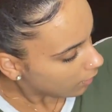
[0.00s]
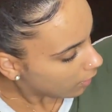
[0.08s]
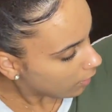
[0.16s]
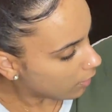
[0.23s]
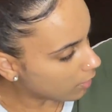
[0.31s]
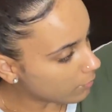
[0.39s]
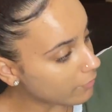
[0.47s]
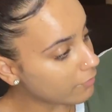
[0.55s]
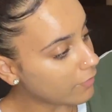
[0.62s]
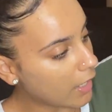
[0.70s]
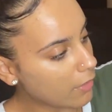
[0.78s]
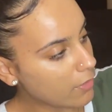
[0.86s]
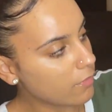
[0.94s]
Um,
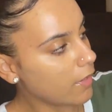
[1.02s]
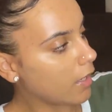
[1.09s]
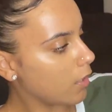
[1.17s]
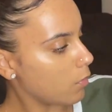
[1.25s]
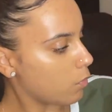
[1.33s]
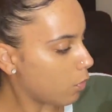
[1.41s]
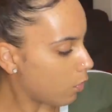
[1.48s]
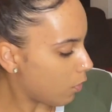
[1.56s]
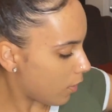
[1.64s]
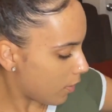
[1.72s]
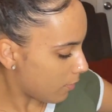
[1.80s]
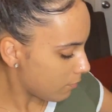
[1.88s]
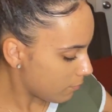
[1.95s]
very, very
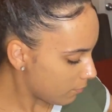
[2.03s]
warm.